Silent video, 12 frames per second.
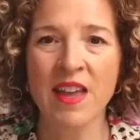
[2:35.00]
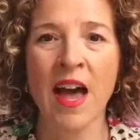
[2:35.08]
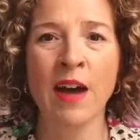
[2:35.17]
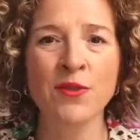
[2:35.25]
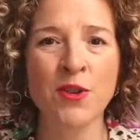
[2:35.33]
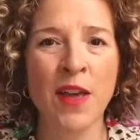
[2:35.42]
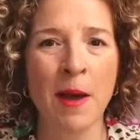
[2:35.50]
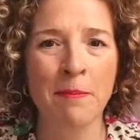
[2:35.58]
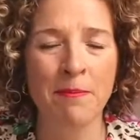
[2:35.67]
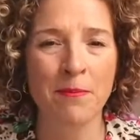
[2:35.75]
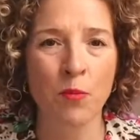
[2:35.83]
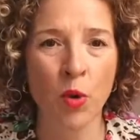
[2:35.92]
After that
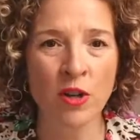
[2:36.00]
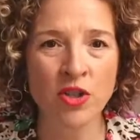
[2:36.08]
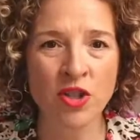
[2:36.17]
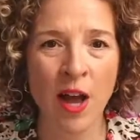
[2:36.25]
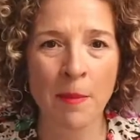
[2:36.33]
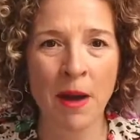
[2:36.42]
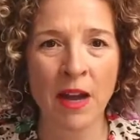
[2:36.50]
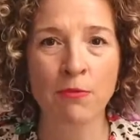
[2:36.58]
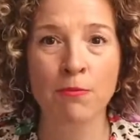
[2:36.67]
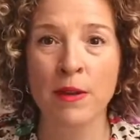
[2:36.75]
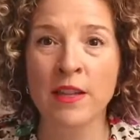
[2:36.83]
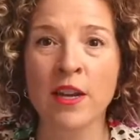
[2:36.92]
workshop, I
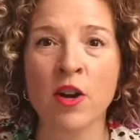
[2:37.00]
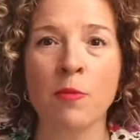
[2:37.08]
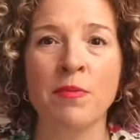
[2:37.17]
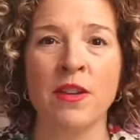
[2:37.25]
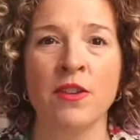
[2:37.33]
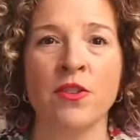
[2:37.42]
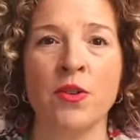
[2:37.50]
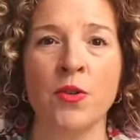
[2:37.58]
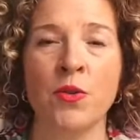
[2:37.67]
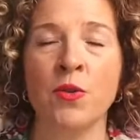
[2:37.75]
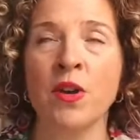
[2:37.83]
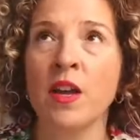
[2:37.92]
really hope that
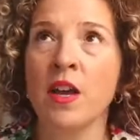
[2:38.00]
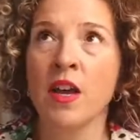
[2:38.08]
you